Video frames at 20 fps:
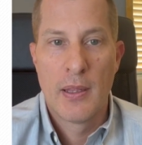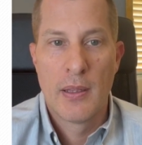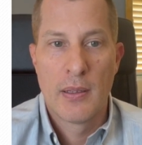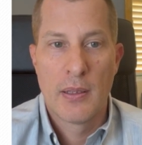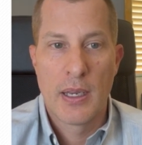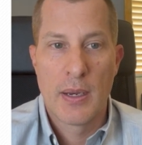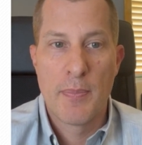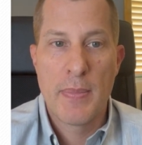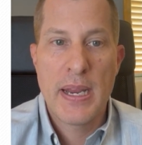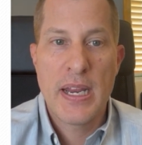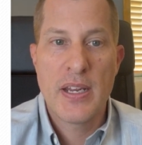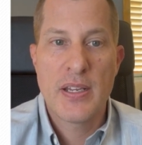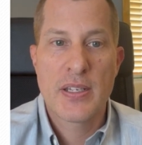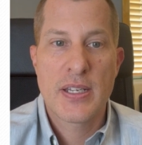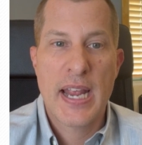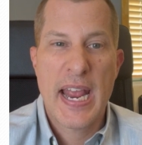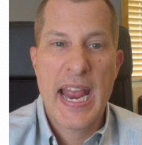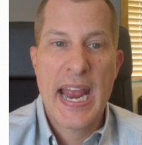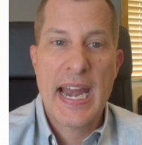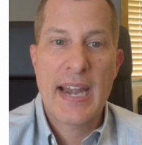It means
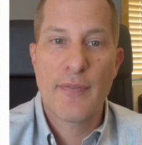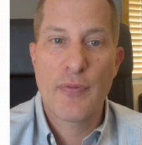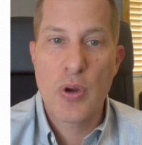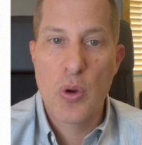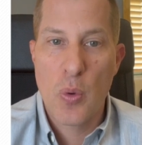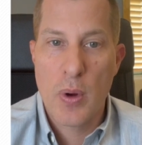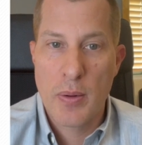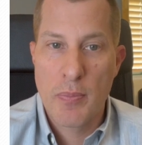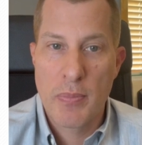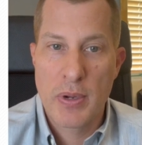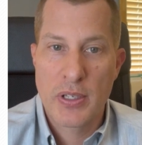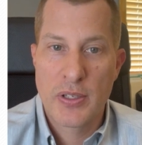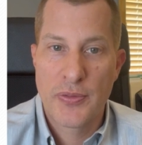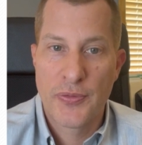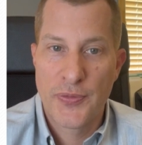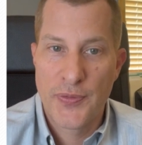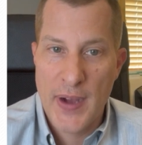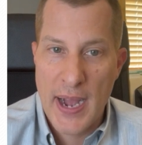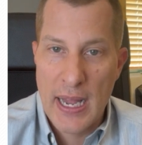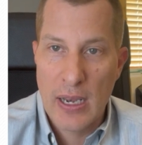everyone must
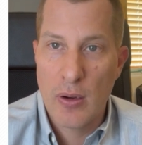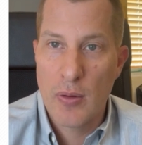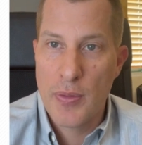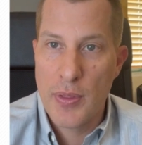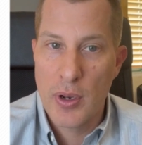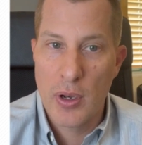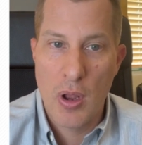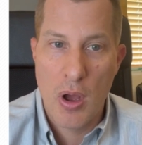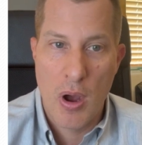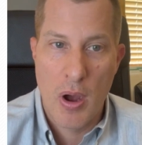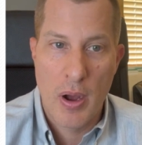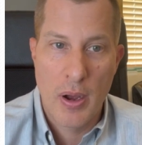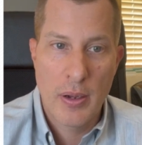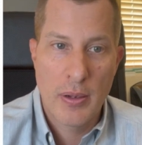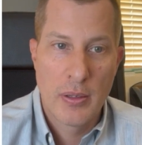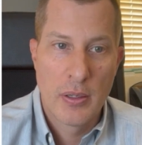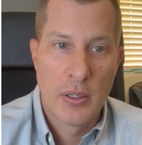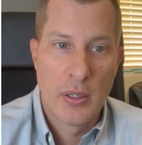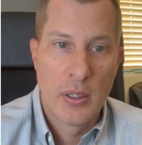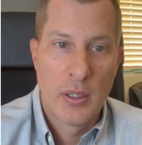follow the law,
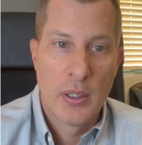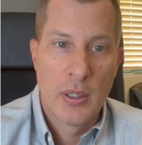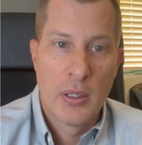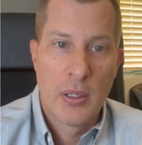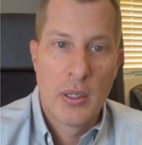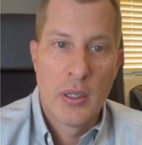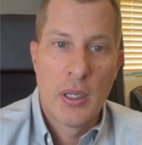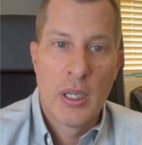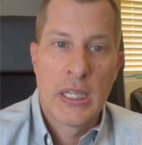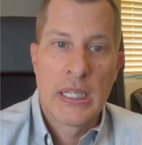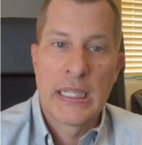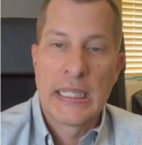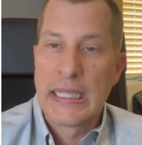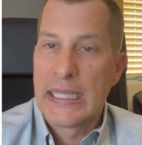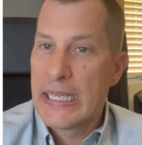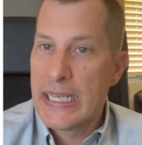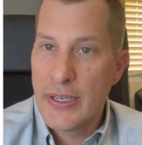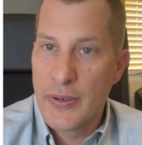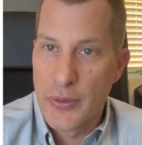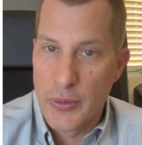
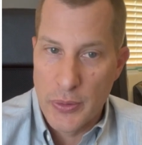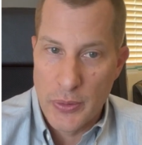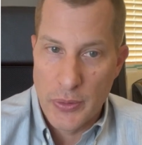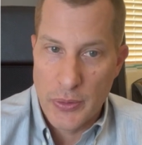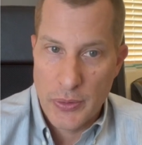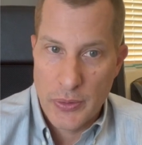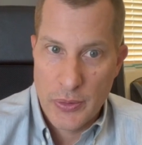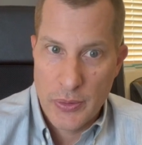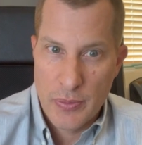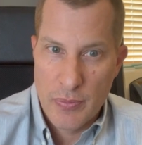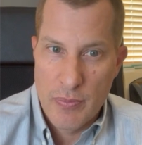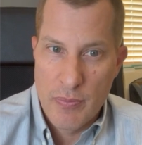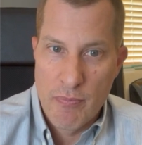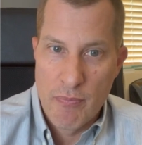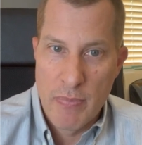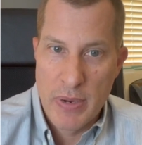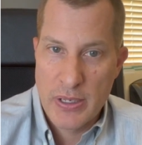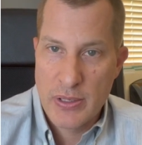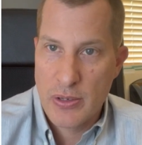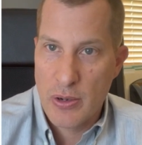leaders
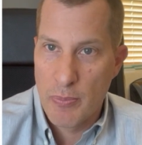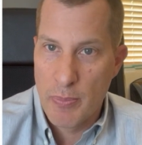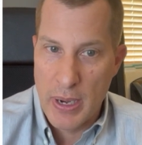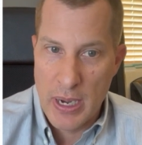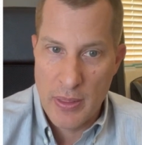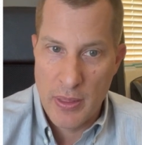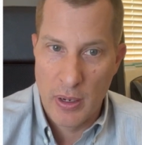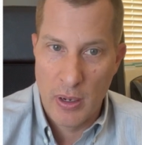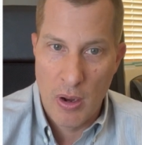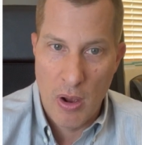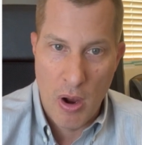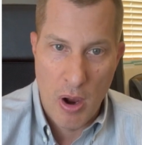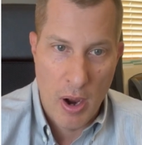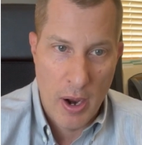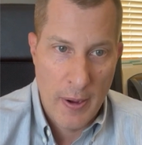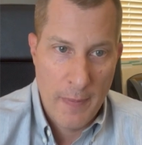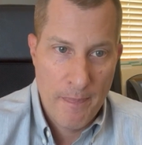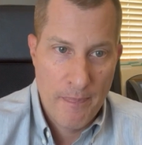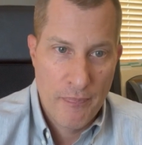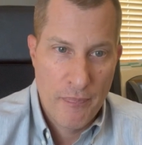must obey the
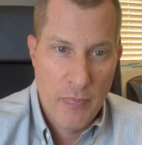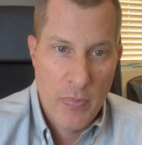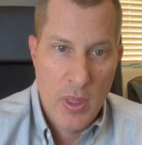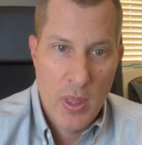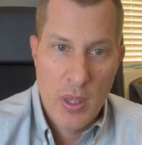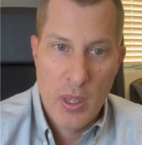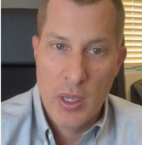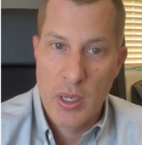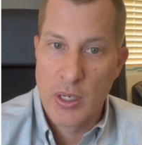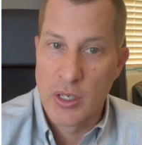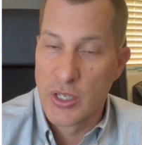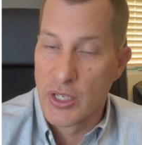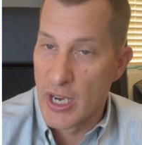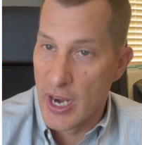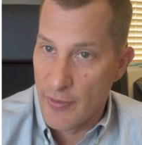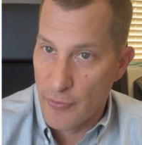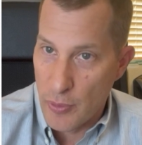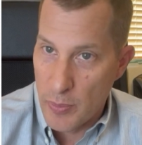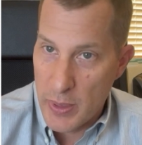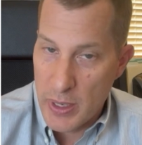law,
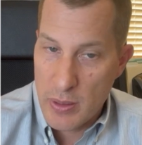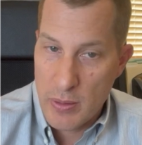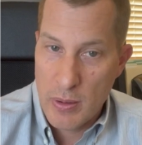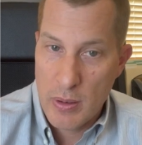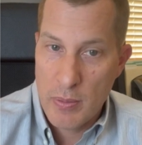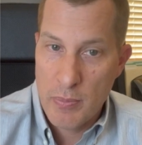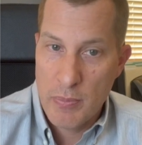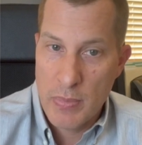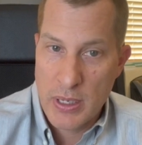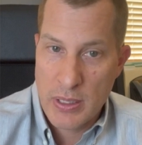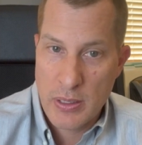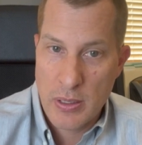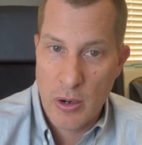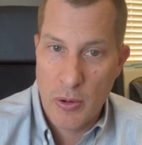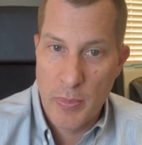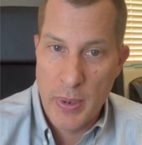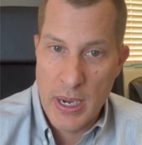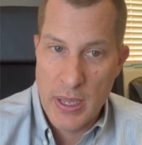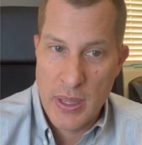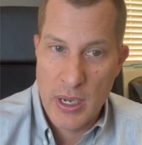government must
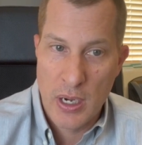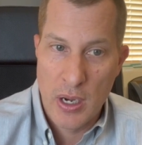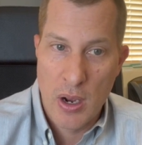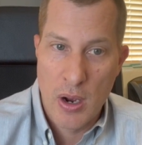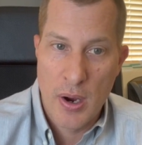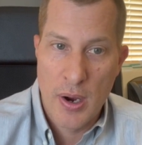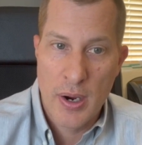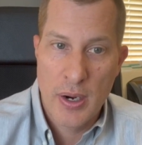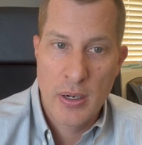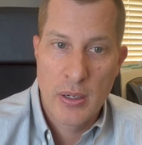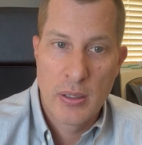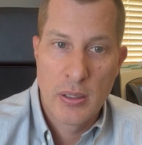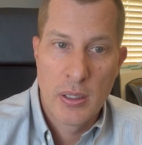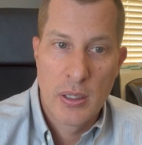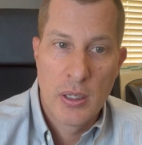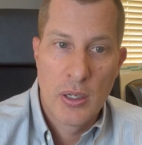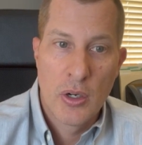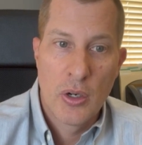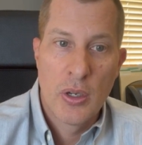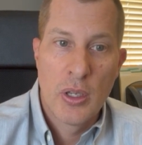obey the law,
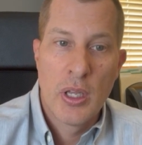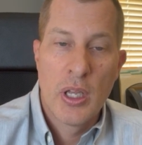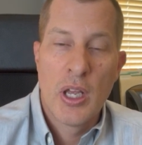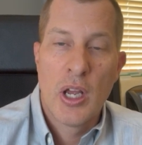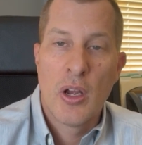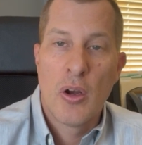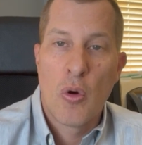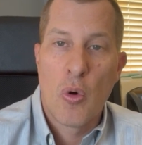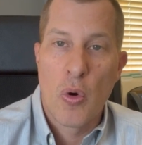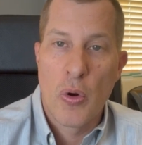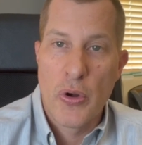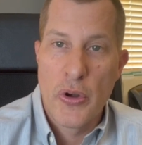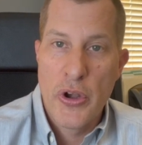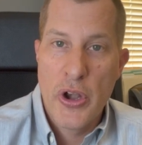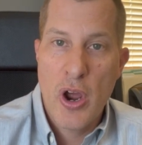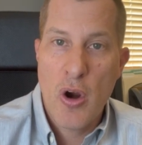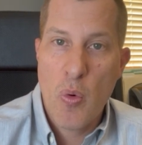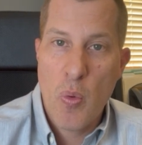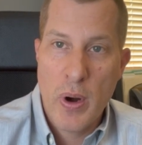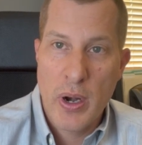or
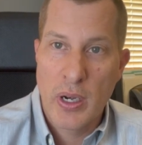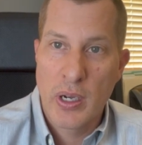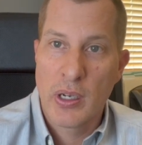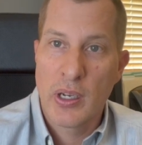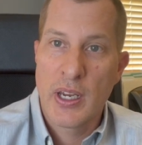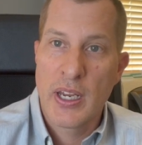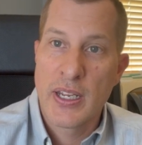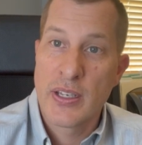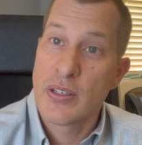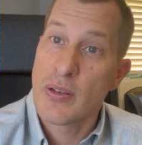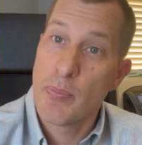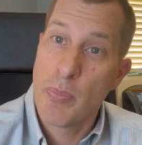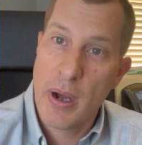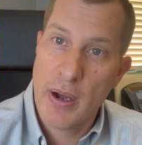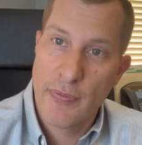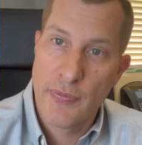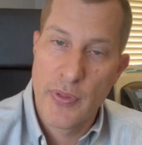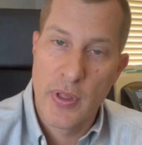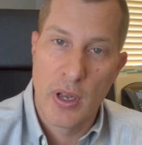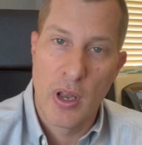no one is
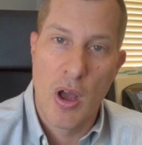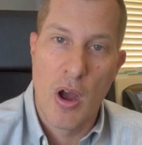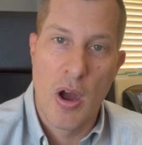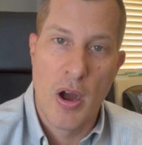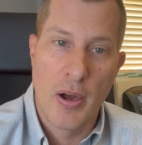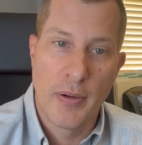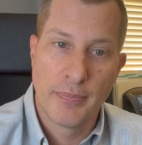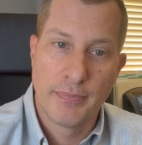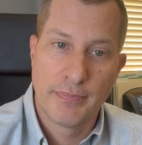above the law.